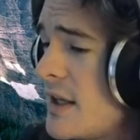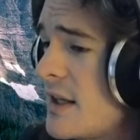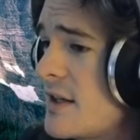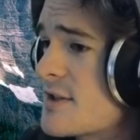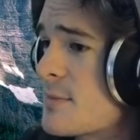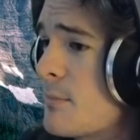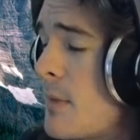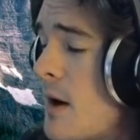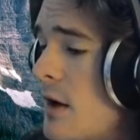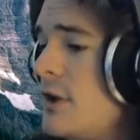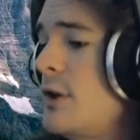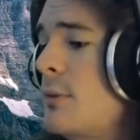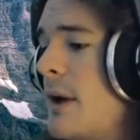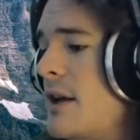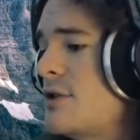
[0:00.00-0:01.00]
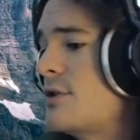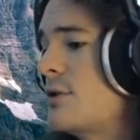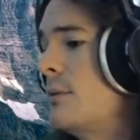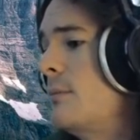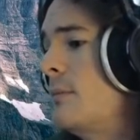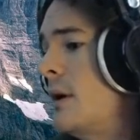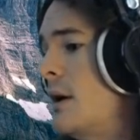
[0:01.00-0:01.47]
It is
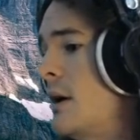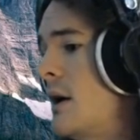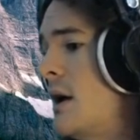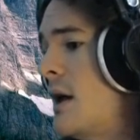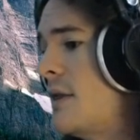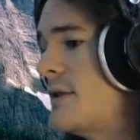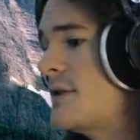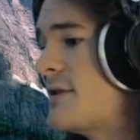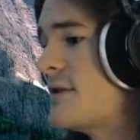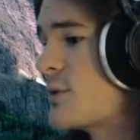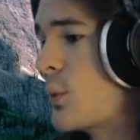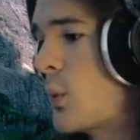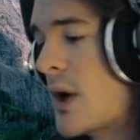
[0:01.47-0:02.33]
monumental. This is